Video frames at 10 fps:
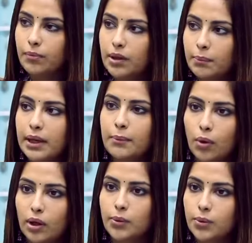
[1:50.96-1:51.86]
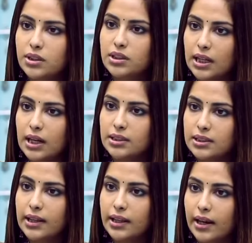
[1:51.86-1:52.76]
the big Bollywood
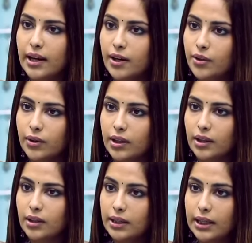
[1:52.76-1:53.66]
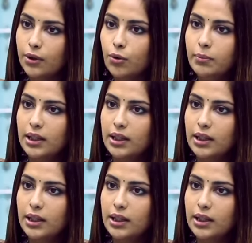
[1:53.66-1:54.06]
stars that there are today. They know